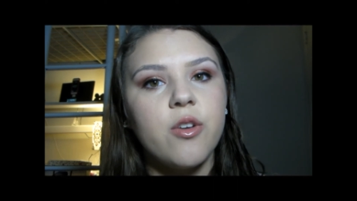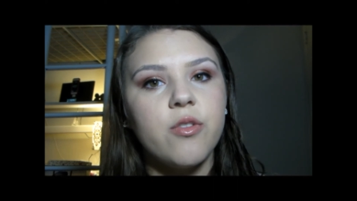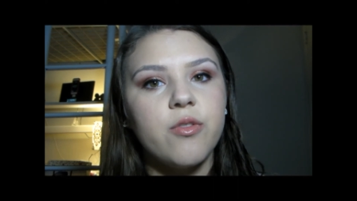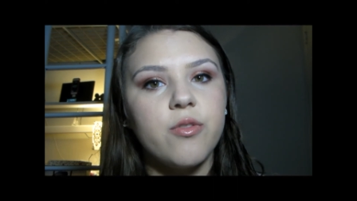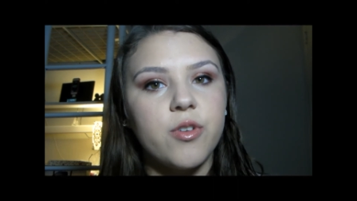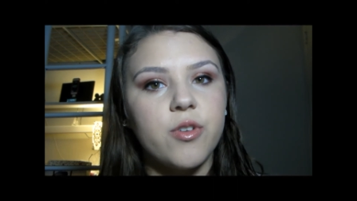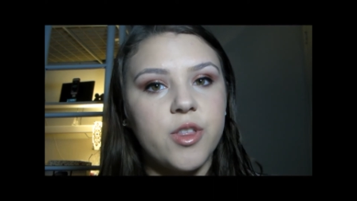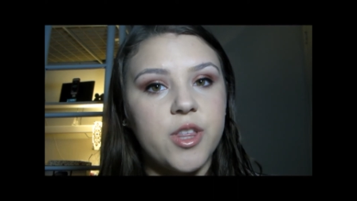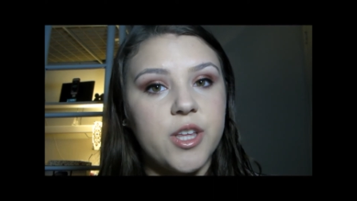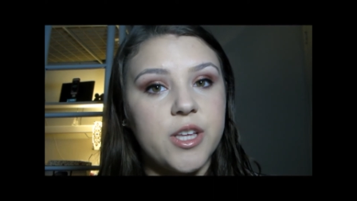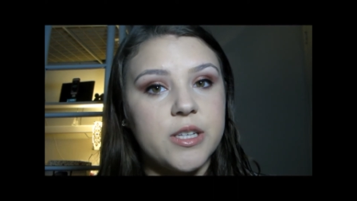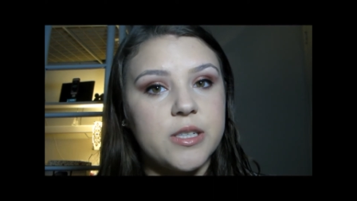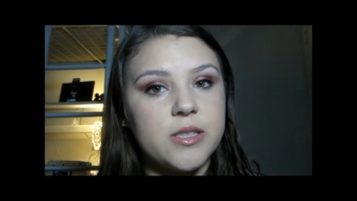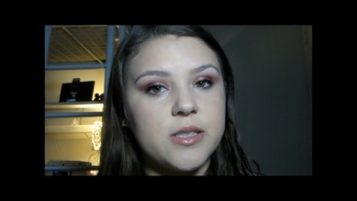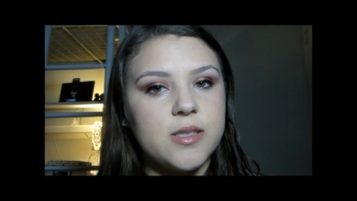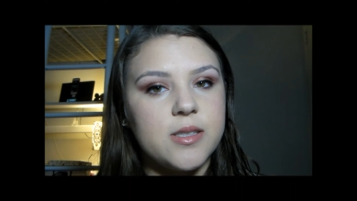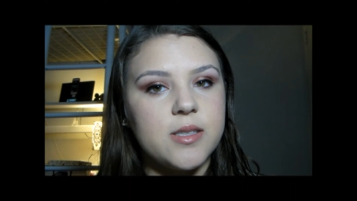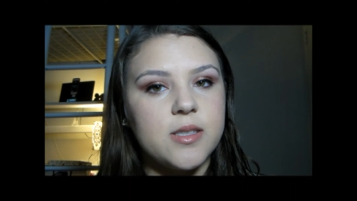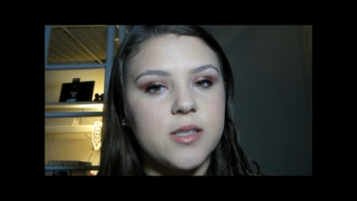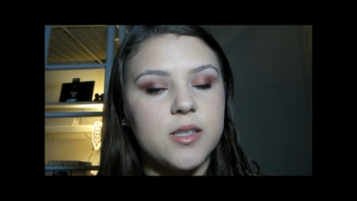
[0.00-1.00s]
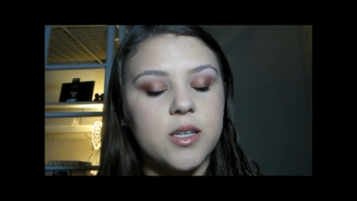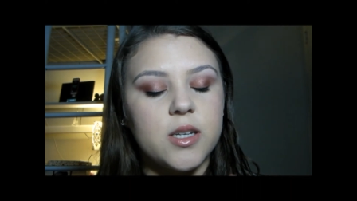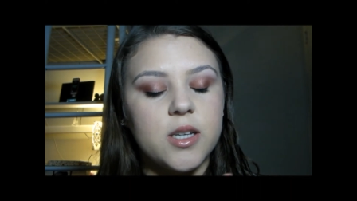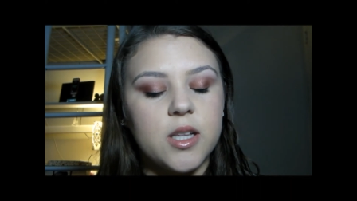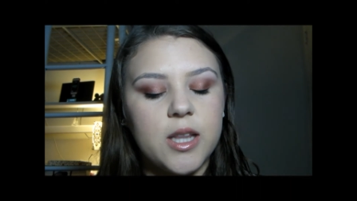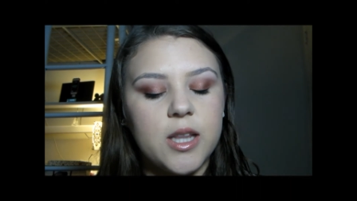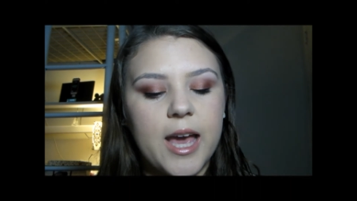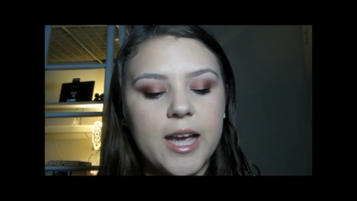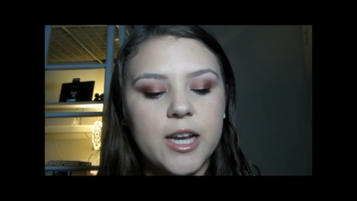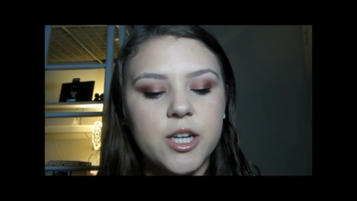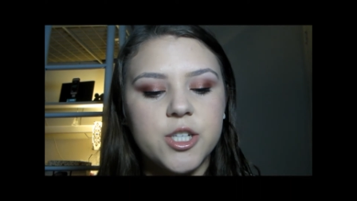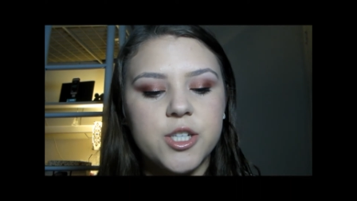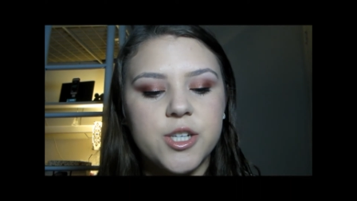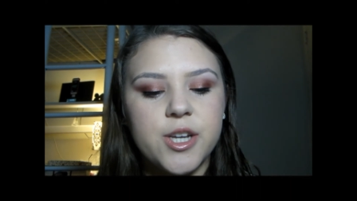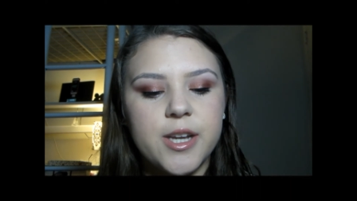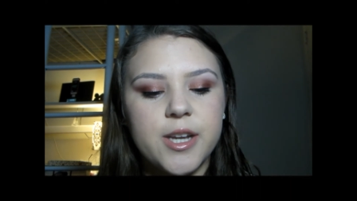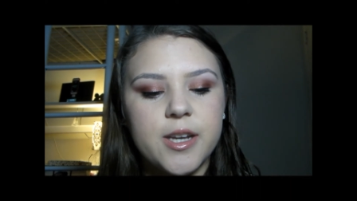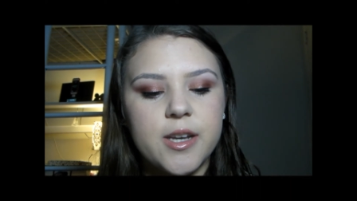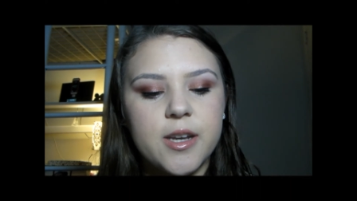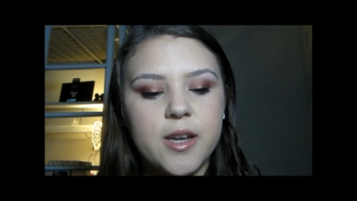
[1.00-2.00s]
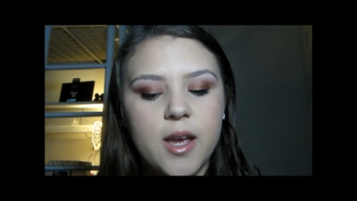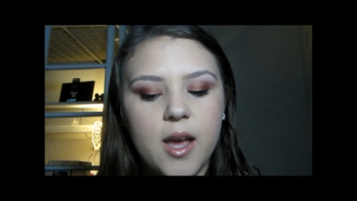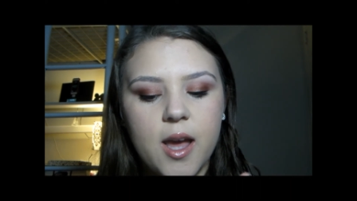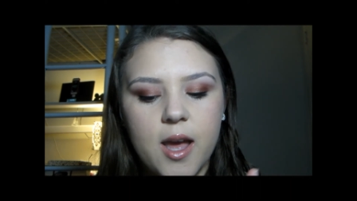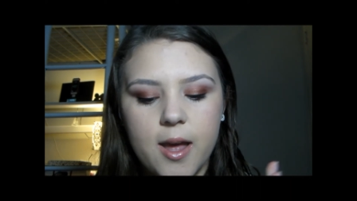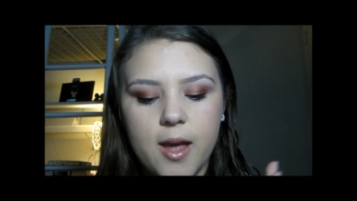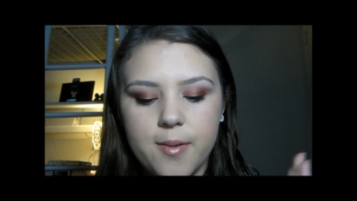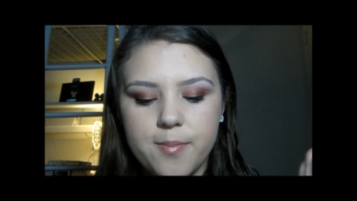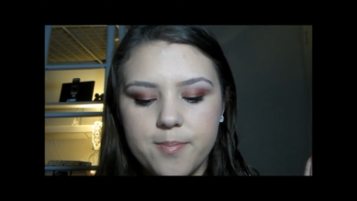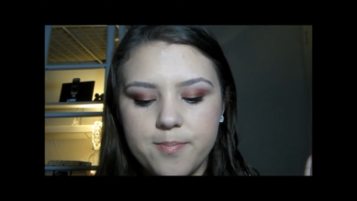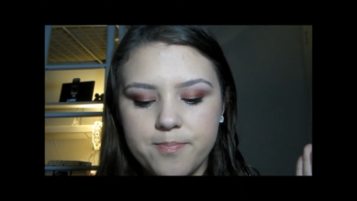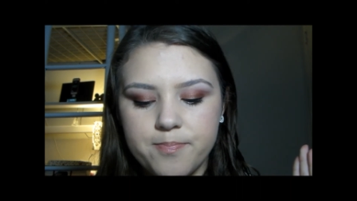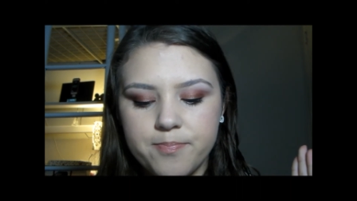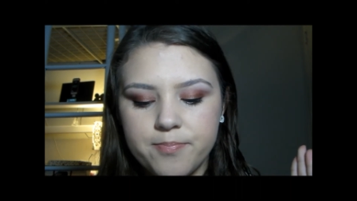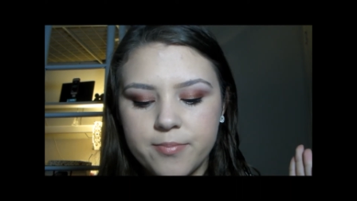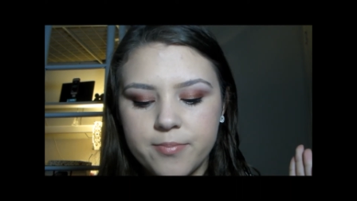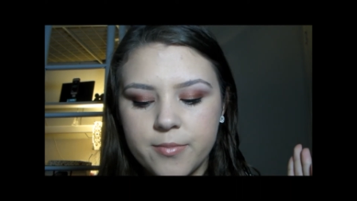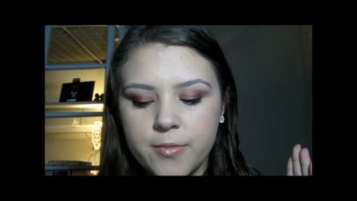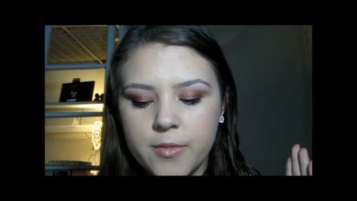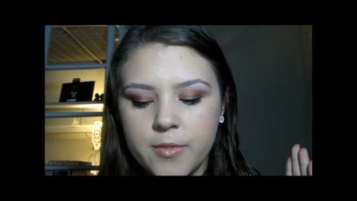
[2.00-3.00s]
for this collection, um,